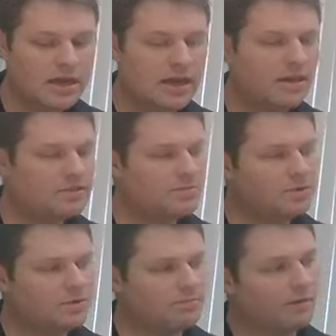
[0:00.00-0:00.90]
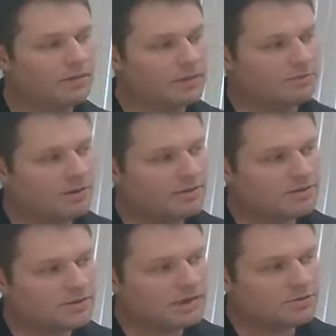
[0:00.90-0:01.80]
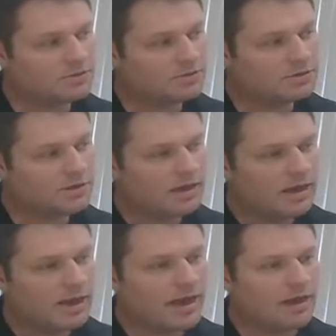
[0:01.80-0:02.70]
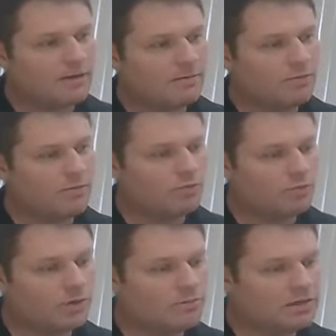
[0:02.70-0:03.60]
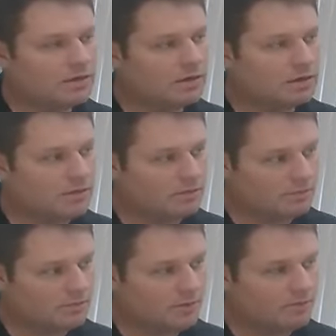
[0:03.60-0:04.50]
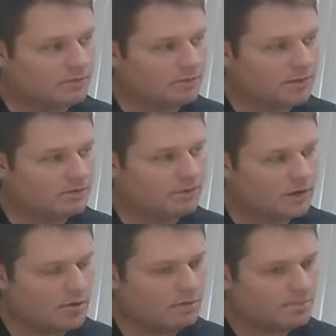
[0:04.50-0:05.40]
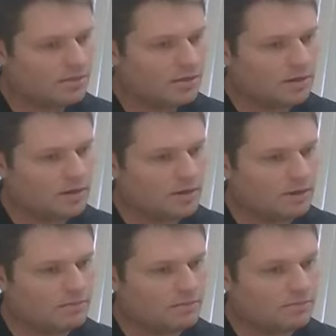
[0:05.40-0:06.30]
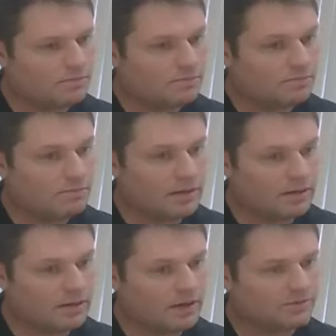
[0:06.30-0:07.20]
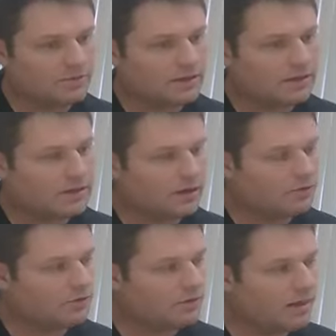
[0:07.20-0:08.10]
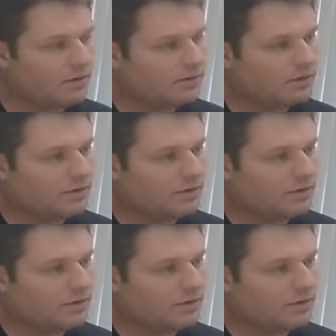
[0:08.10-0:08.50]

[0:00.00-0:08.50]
and that's both in public and private sectors. And we've been talking a few weeks ago, and then last week I think also about